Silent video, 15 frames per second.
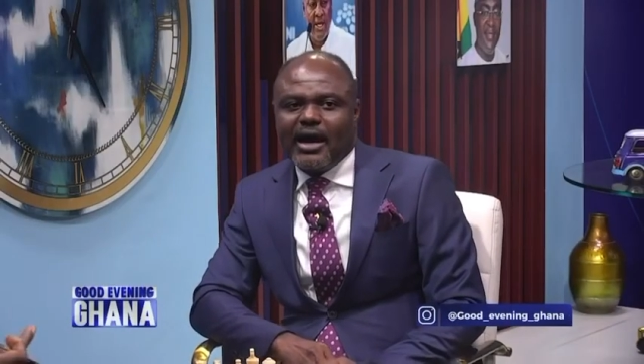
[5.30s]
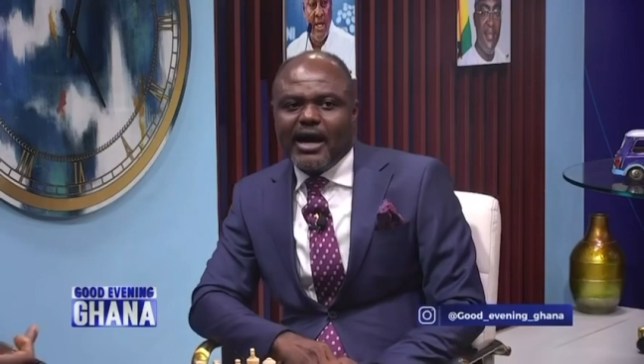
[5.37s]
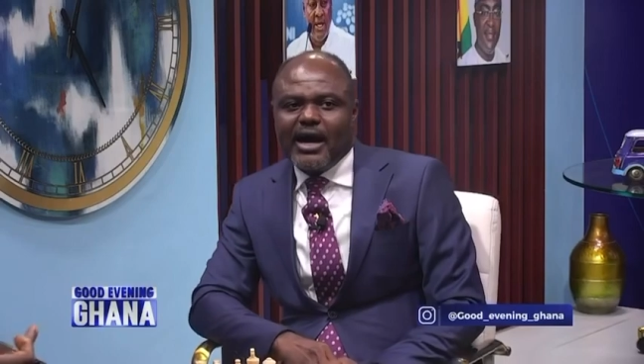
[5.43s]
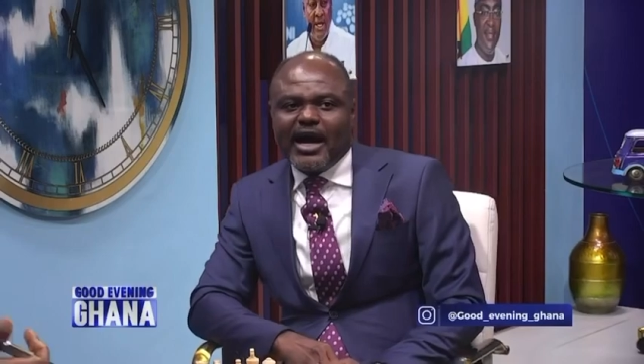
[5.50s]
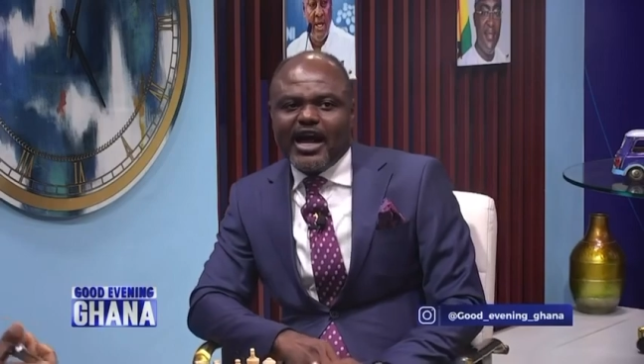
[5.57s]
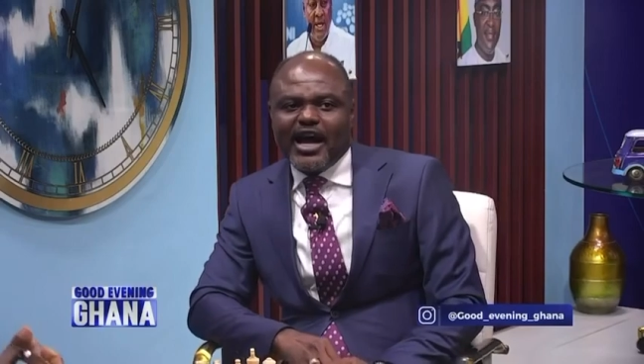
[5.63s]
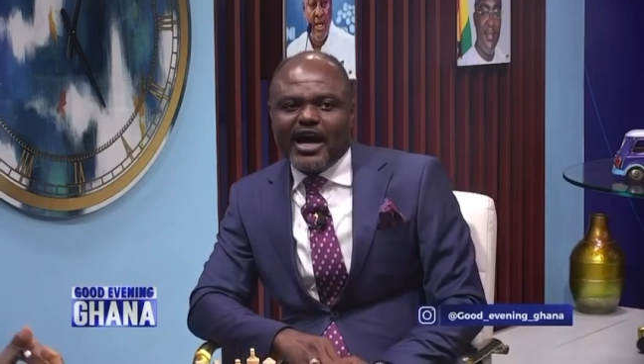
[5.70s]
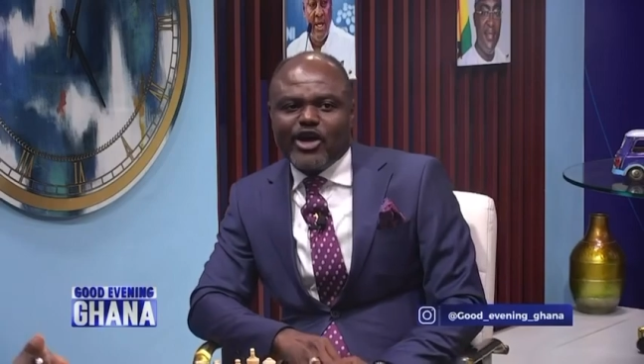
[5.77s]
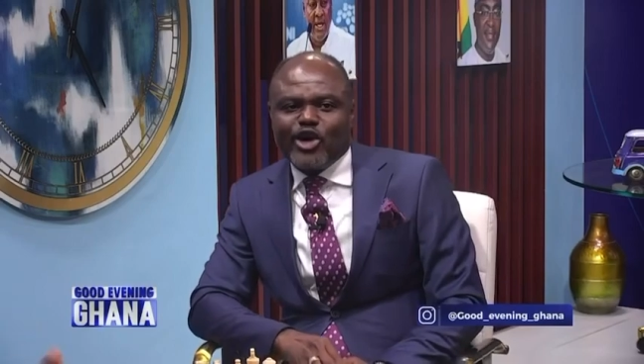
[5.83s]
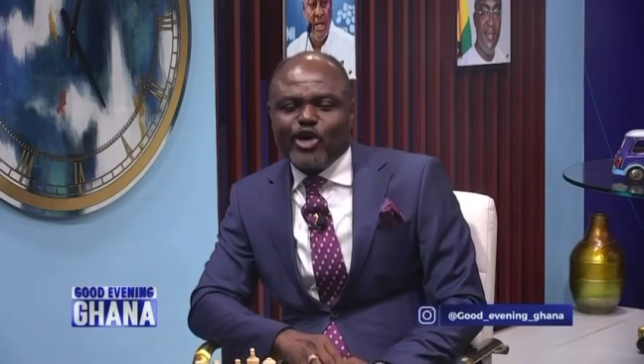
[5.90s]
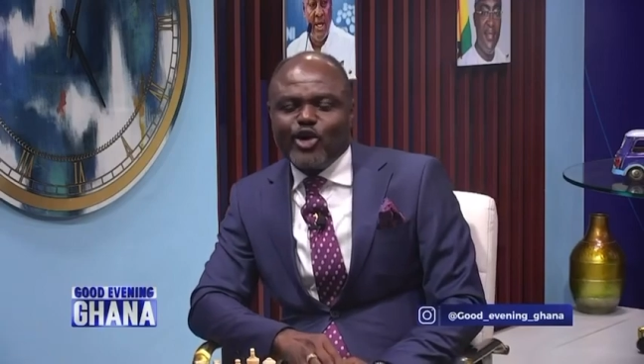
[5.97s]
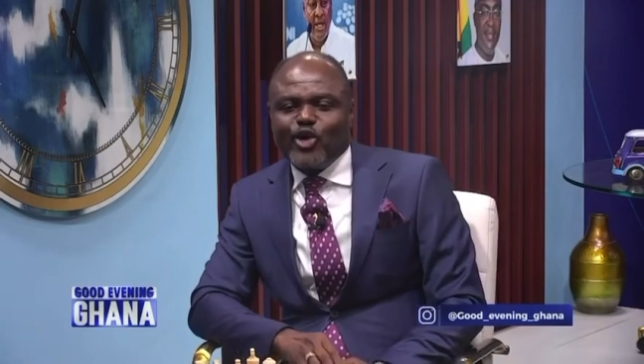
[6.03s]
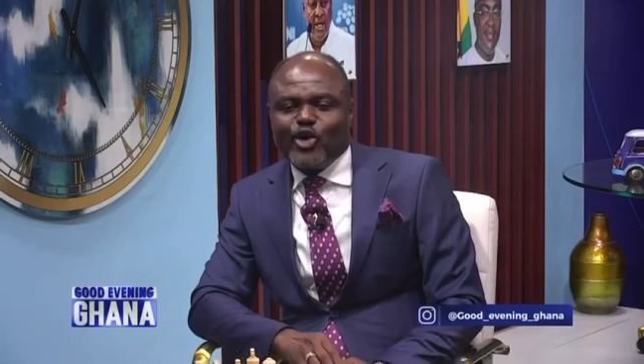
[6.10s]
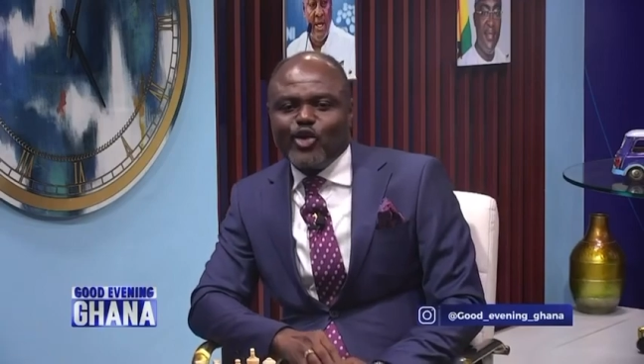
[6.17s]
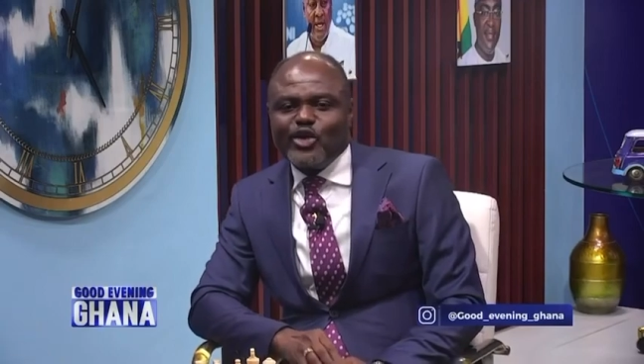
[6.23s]
I don't
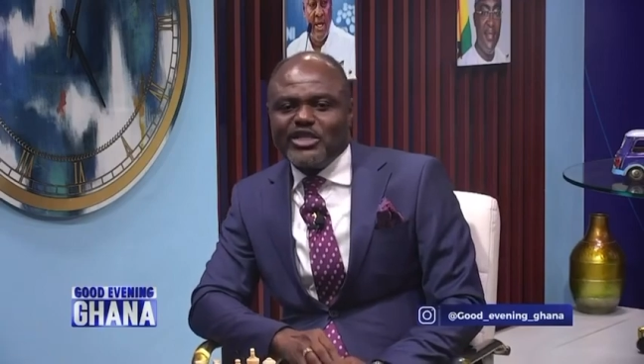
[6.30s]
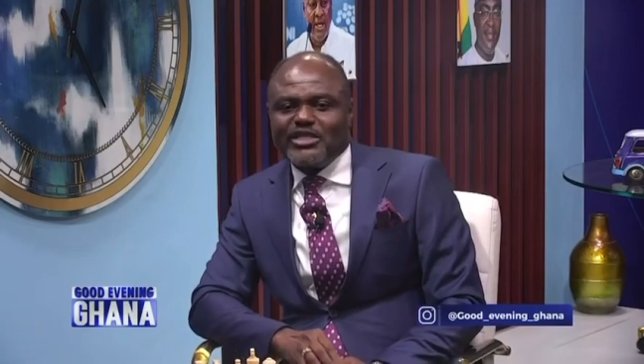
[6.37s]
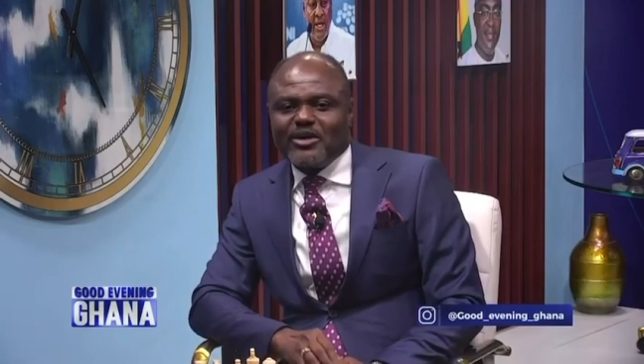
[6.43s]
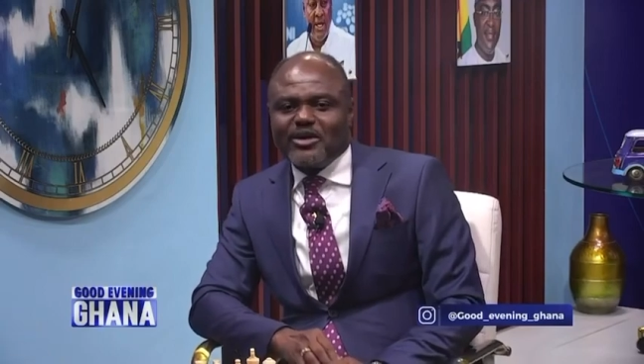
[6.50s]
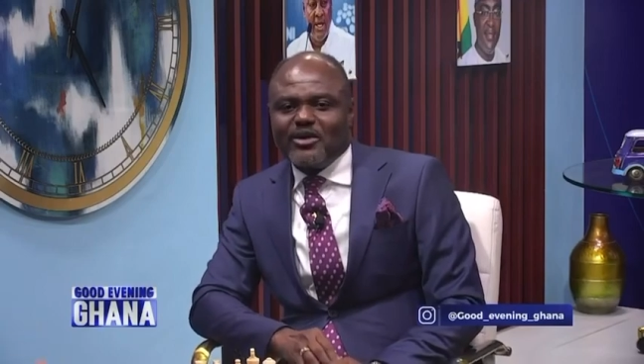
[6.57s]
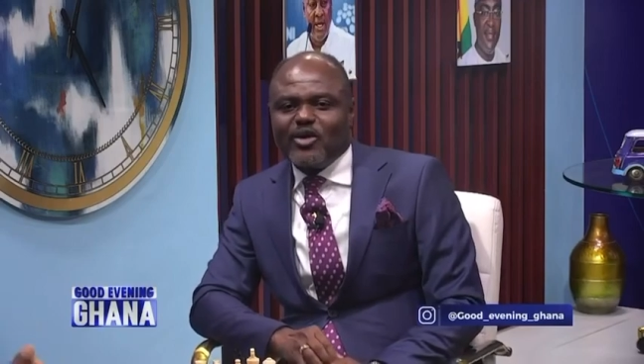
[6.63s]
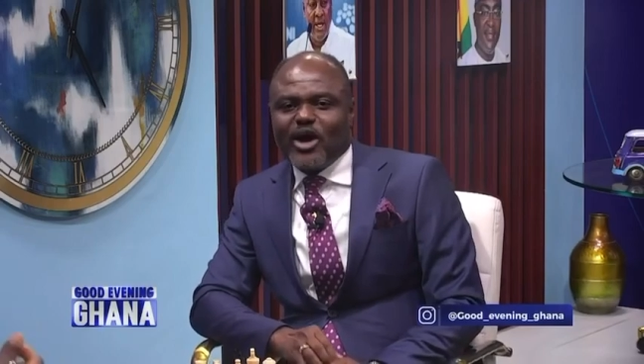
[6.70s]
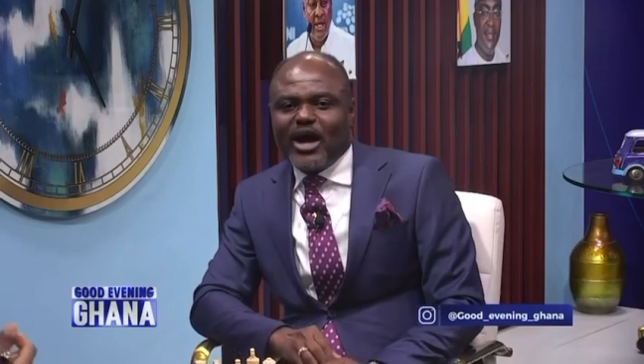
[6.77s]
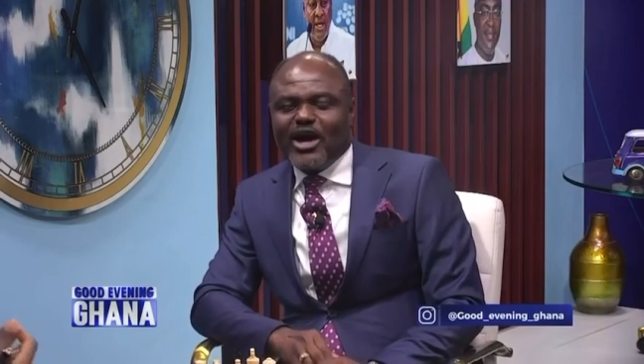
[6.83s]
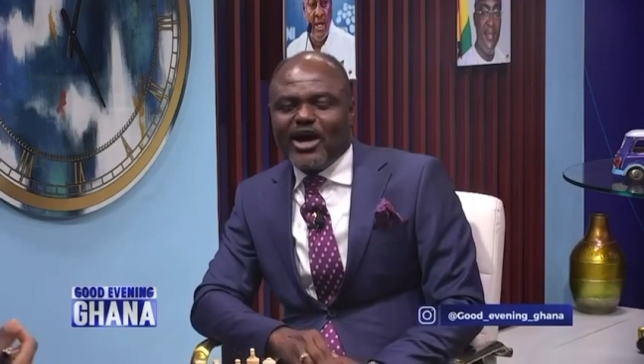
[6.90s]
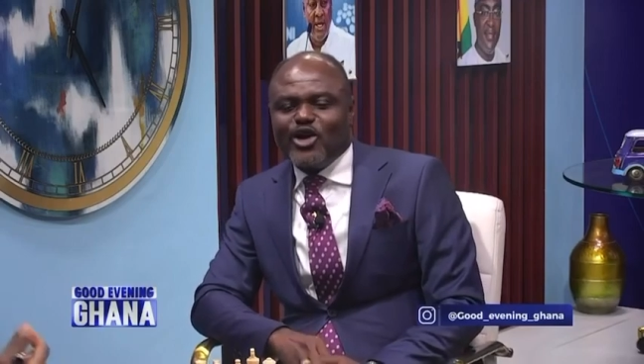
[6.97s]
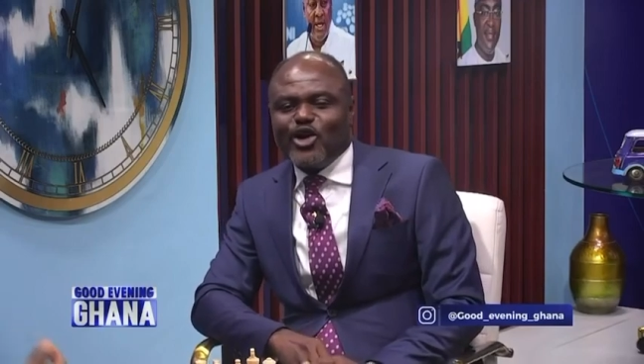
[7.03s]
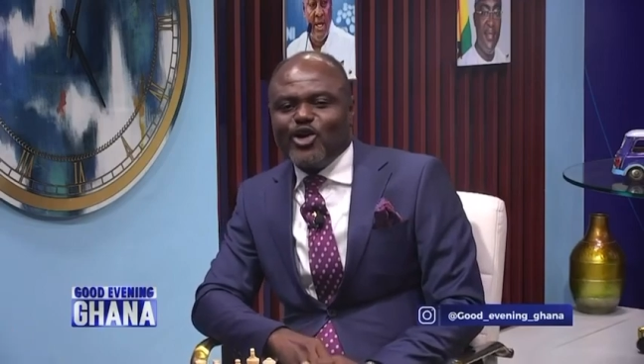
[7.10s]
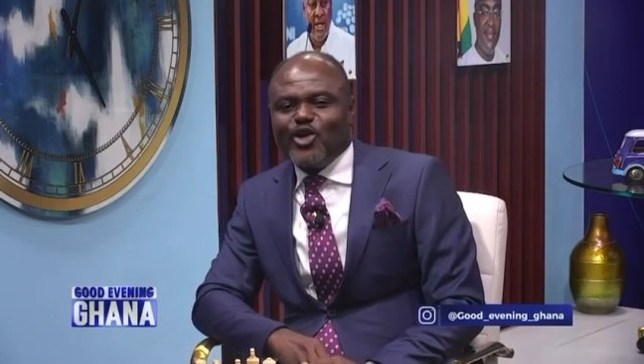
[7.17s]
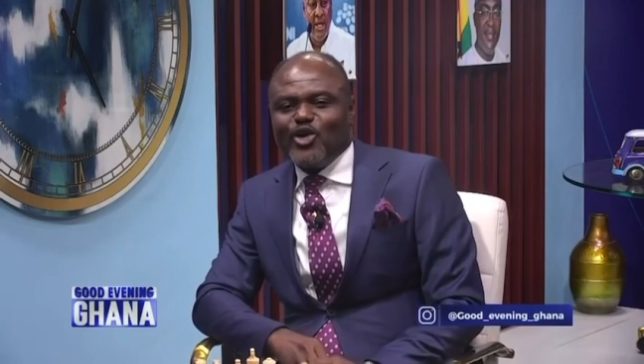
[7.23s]
know who Adepo, is. I
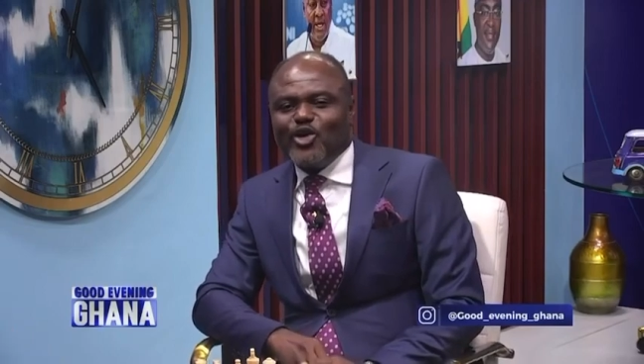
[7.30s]
don't know.